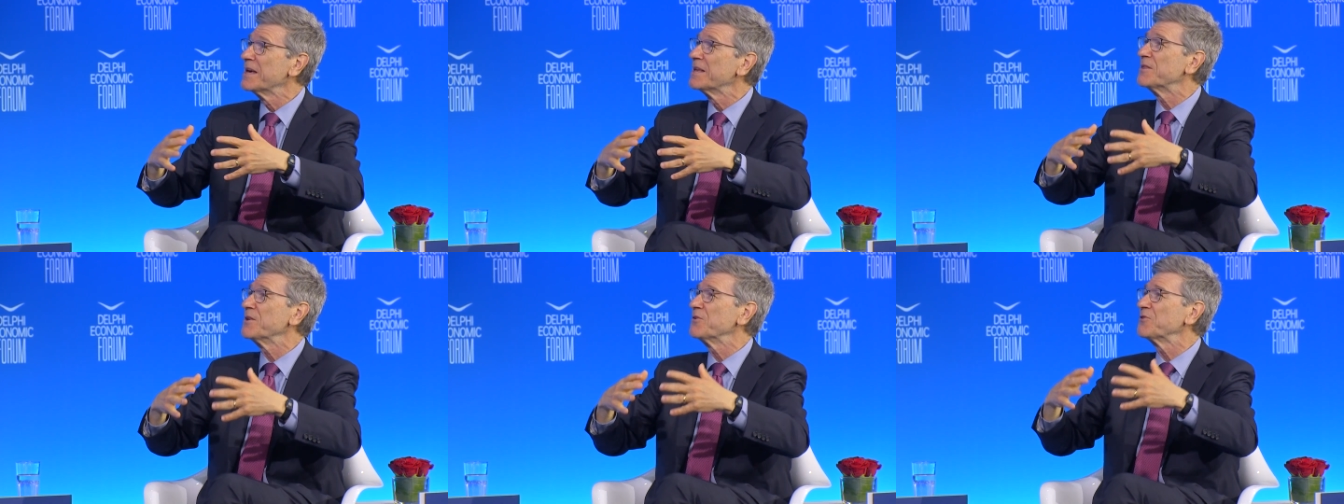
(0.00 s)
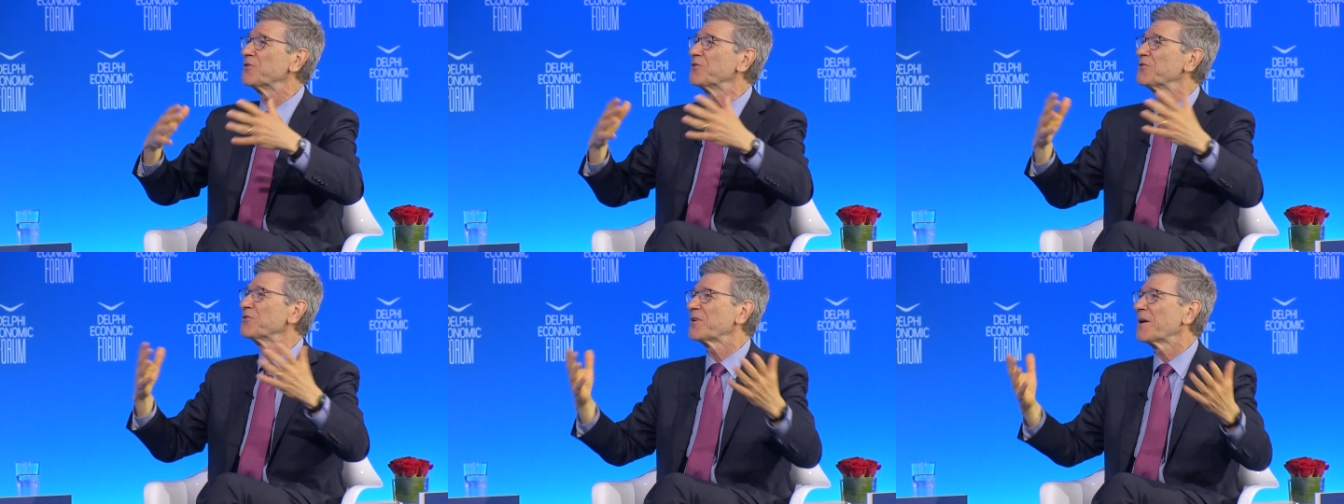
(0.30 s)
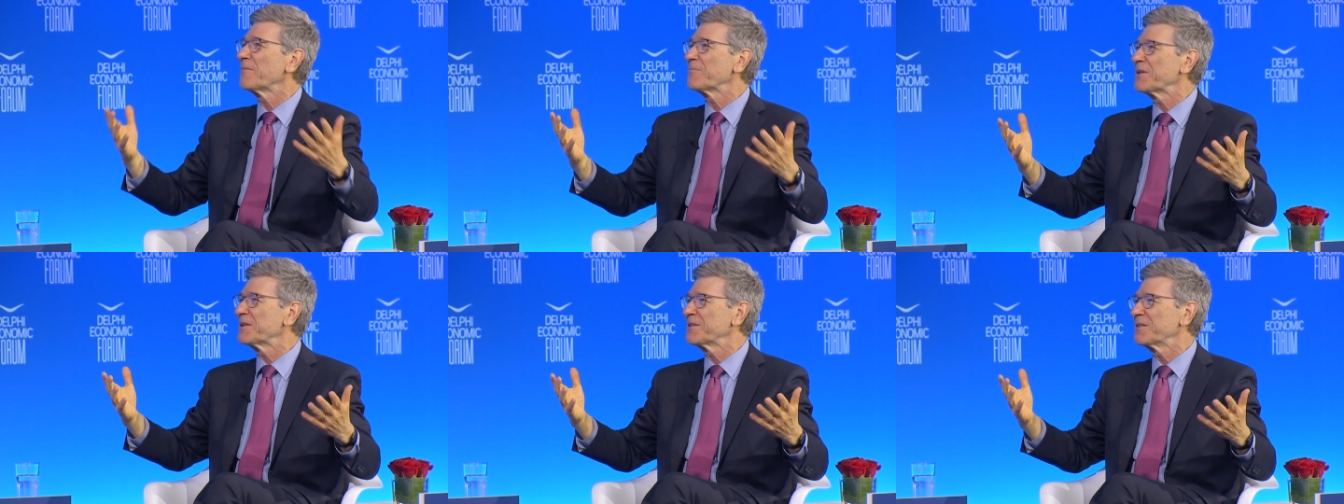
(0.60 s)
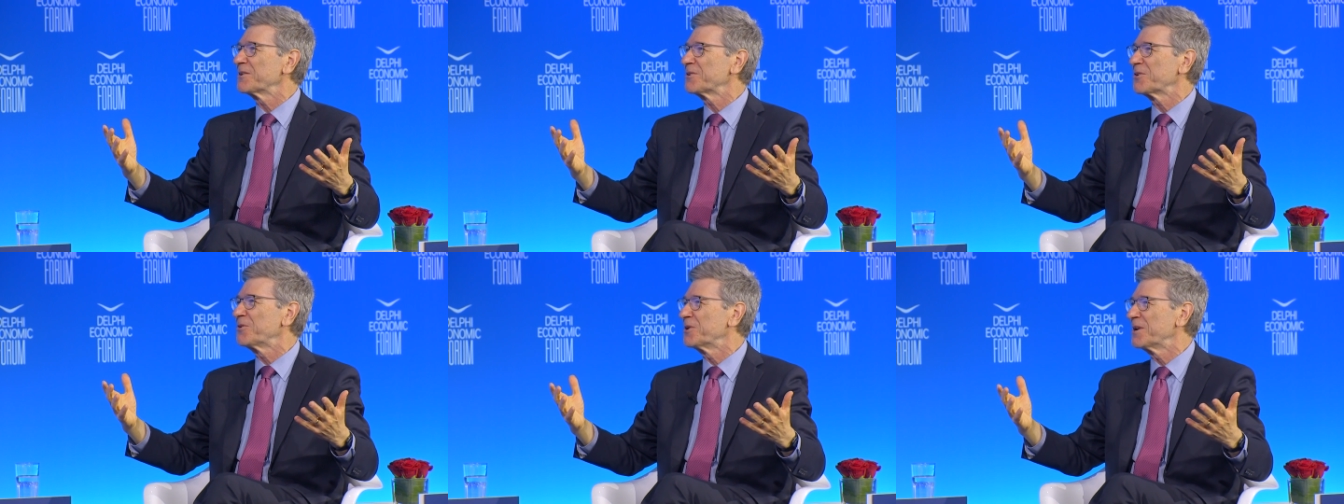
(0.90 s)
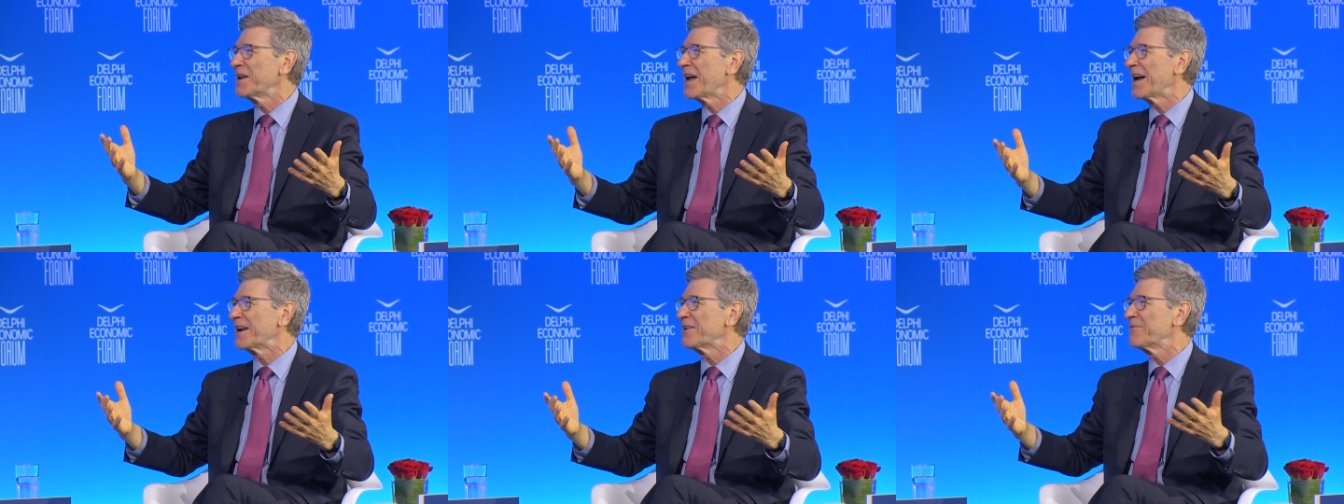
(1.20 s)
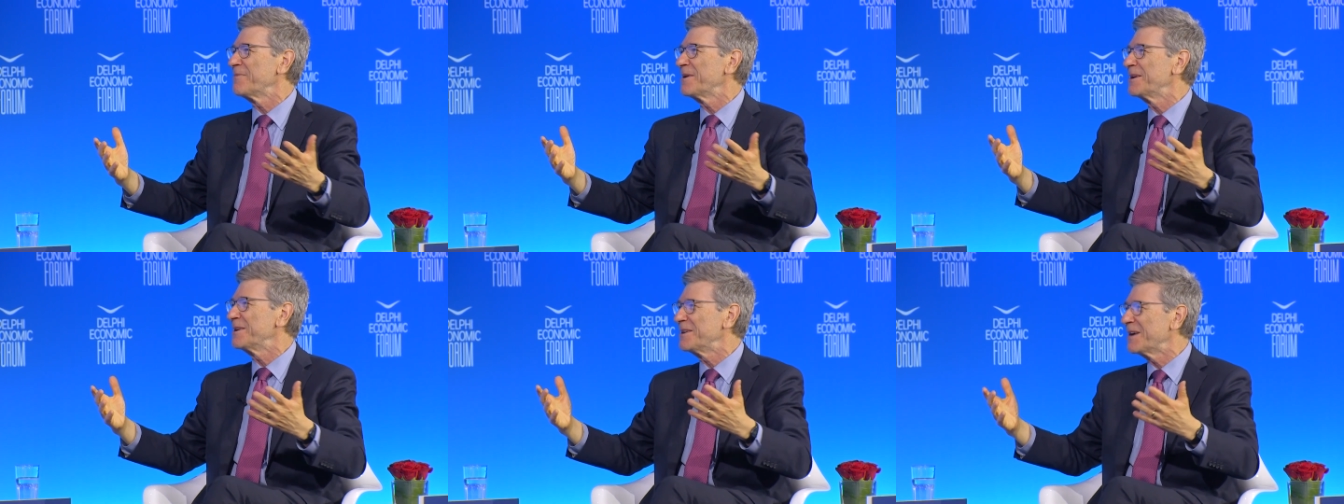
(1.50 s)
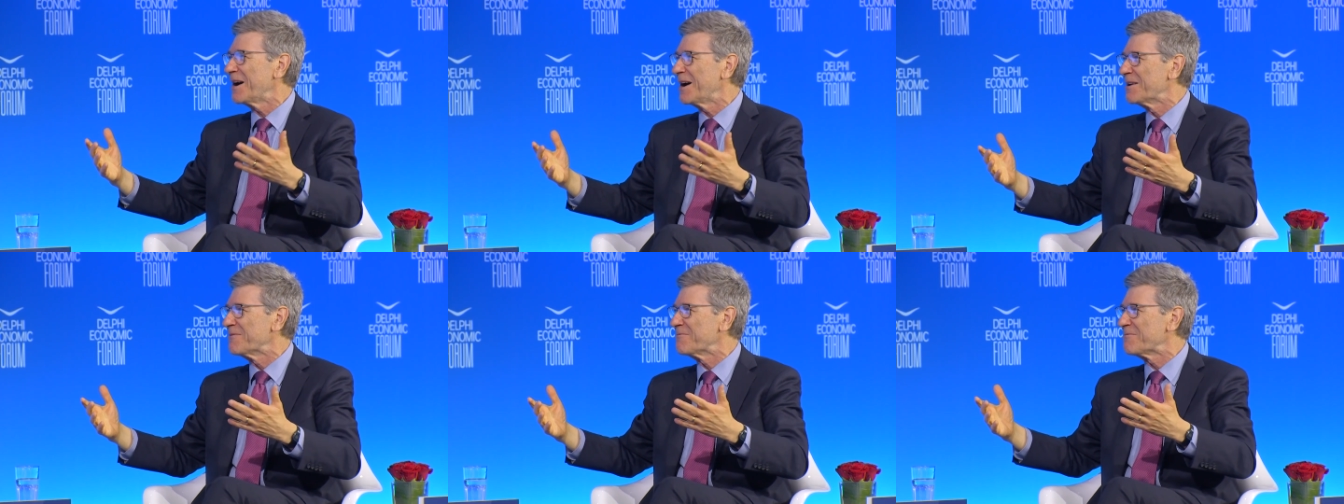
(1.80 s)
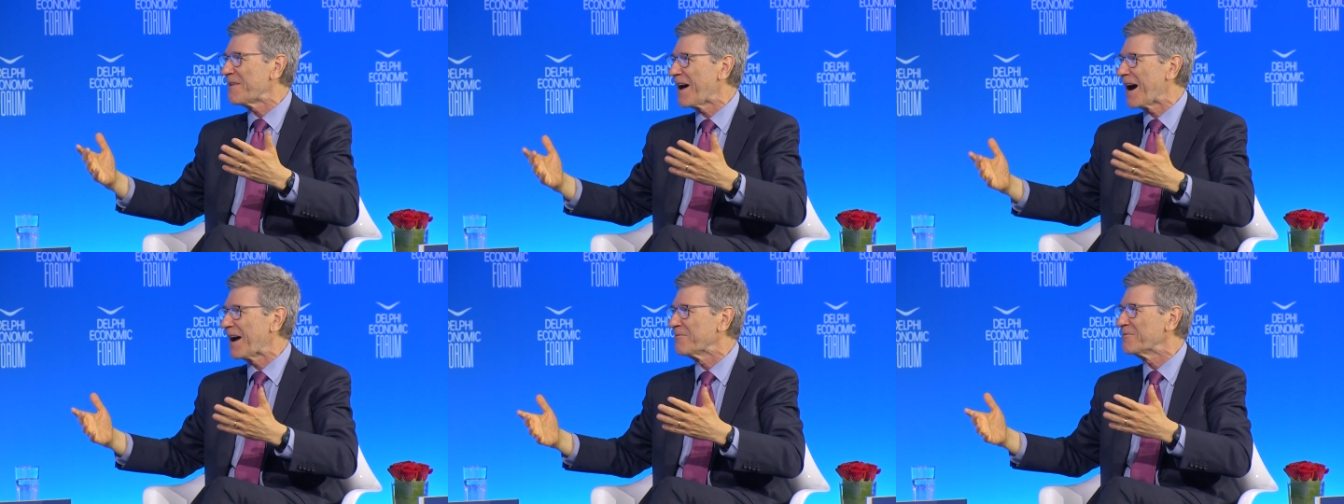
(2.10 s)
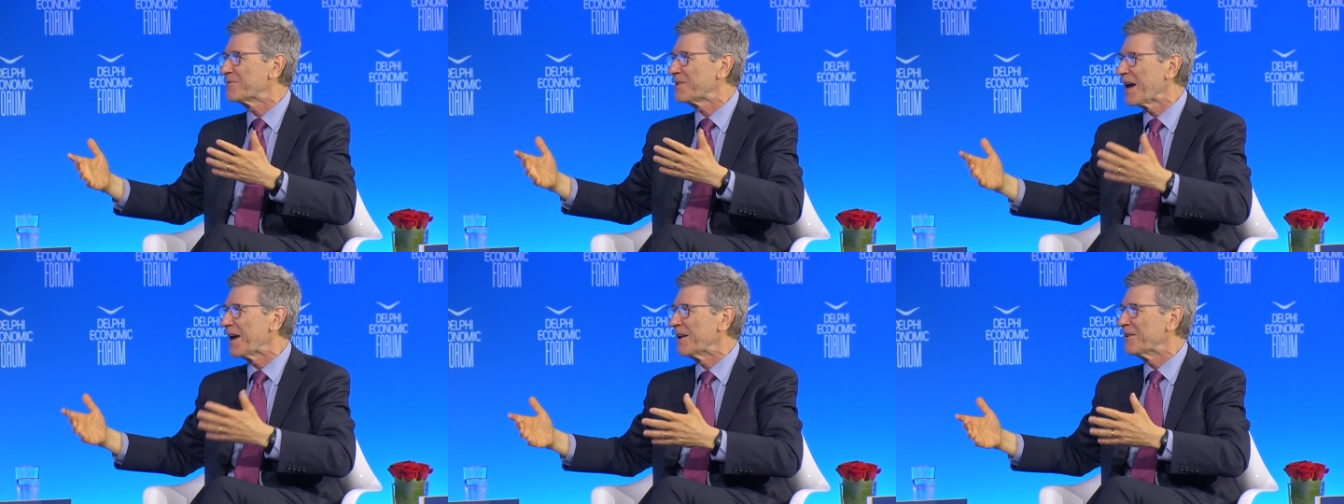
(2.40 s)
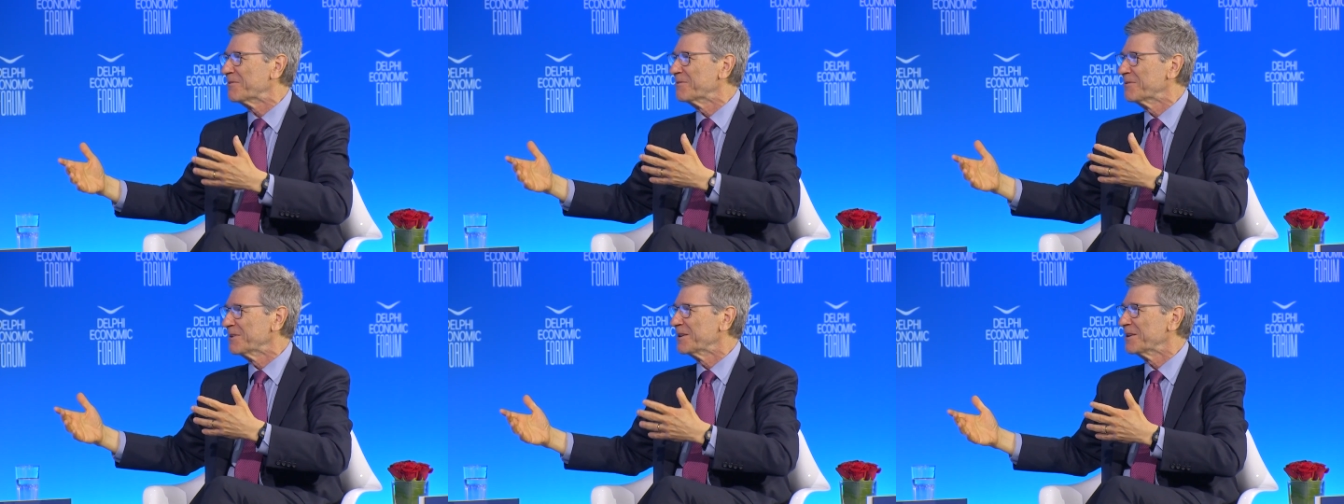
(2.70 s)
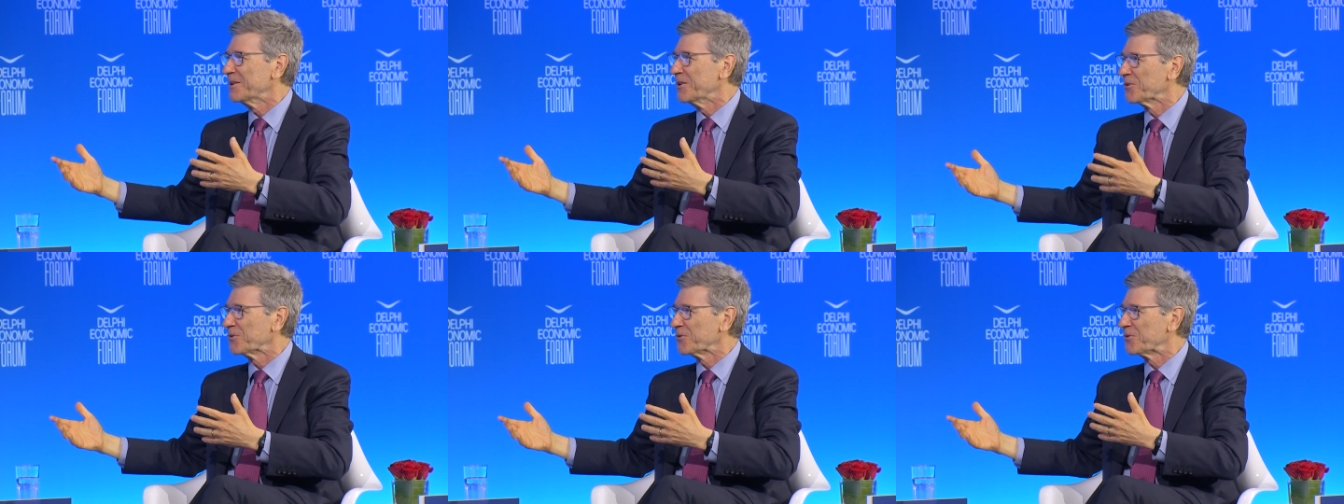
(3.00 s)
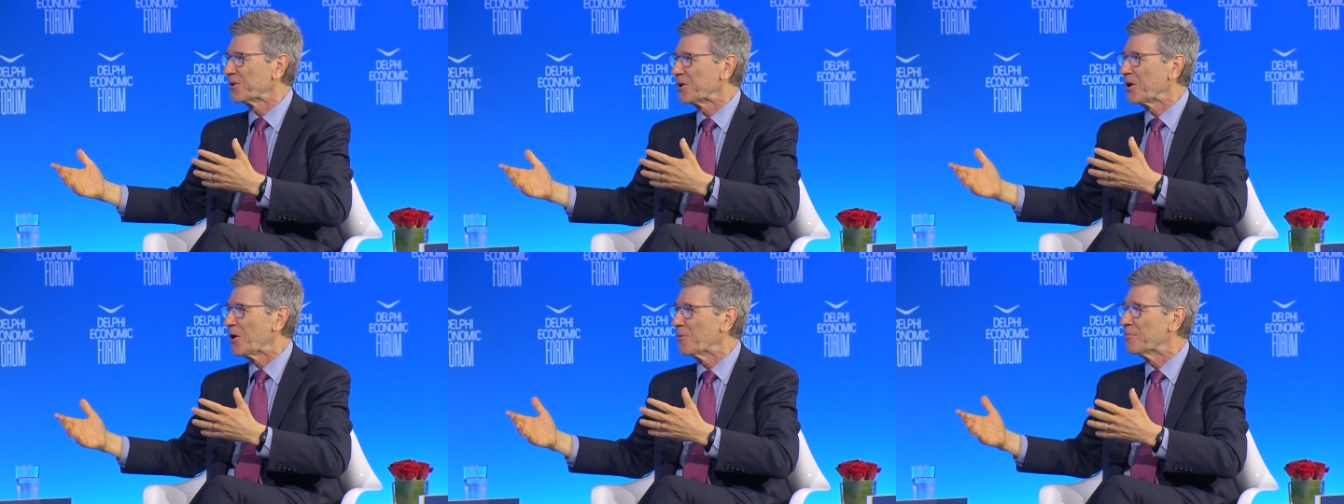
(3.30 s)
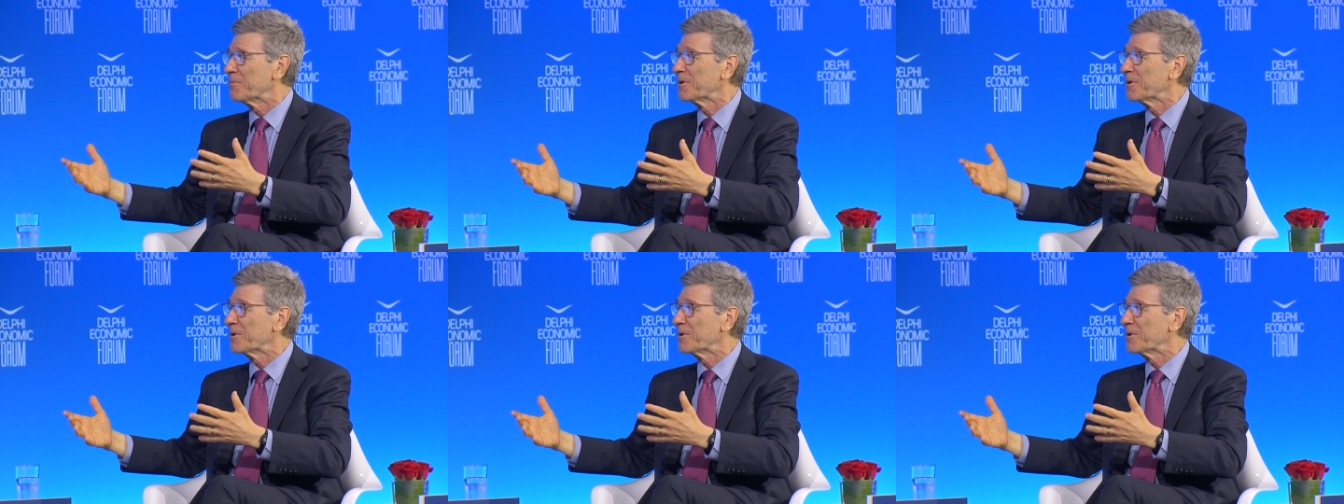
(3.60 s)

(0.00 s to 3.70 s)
This is something that could not have been done five, ten years ago,